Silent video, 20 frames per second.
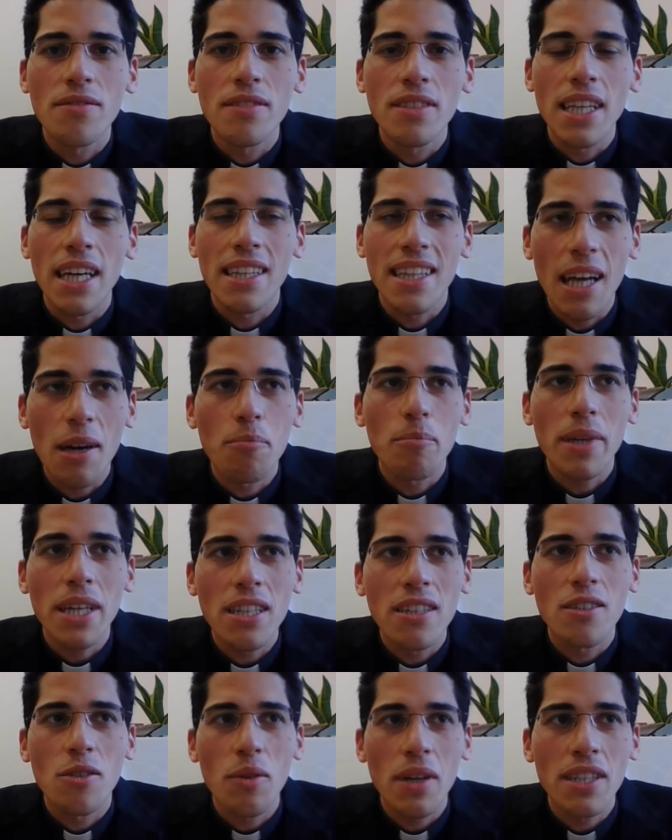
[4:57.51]
That
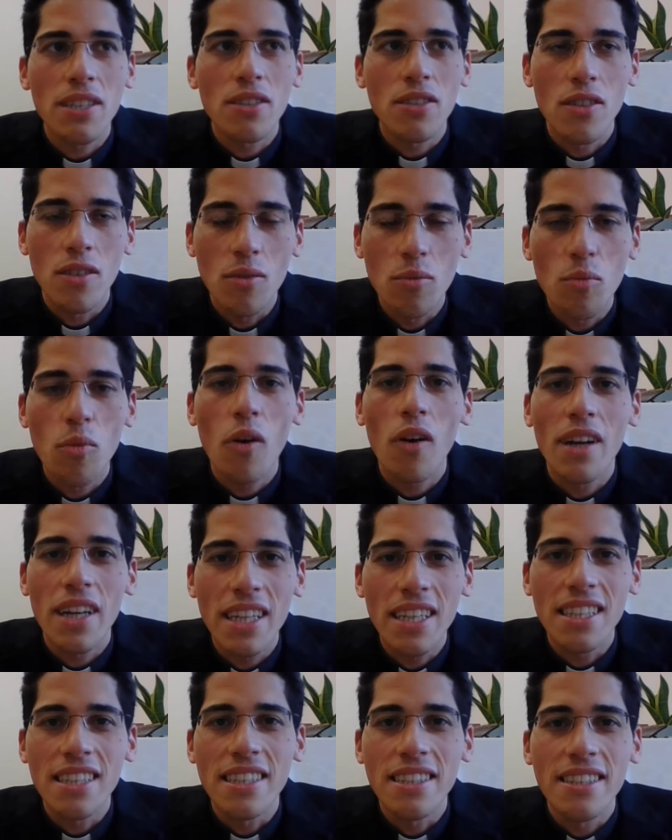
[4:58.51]
big question, what
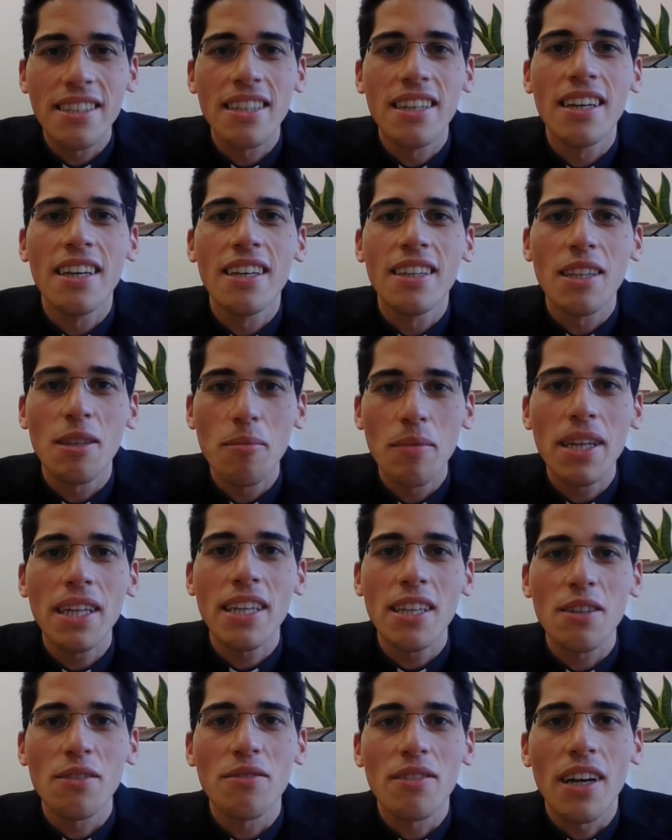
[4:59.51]
is the
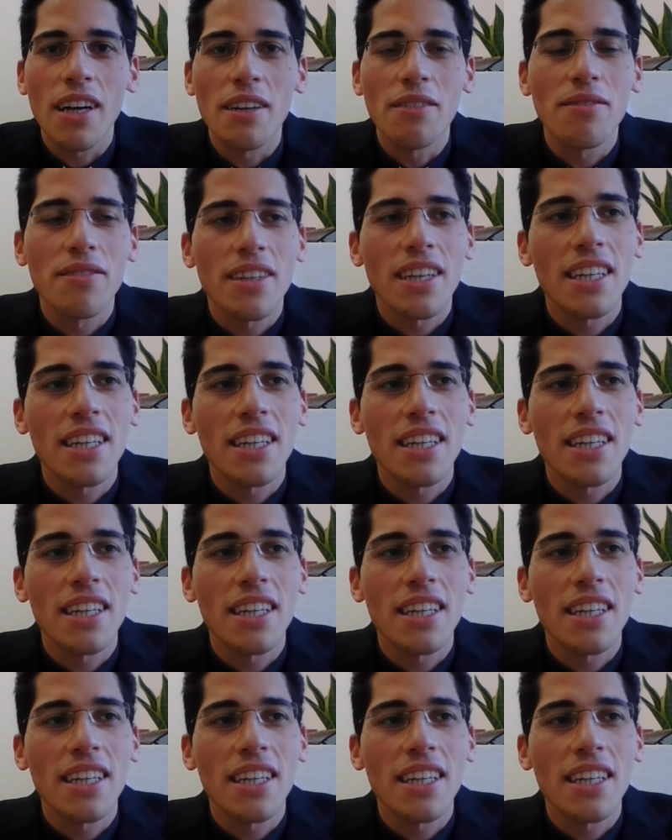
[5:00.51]
meaning of life.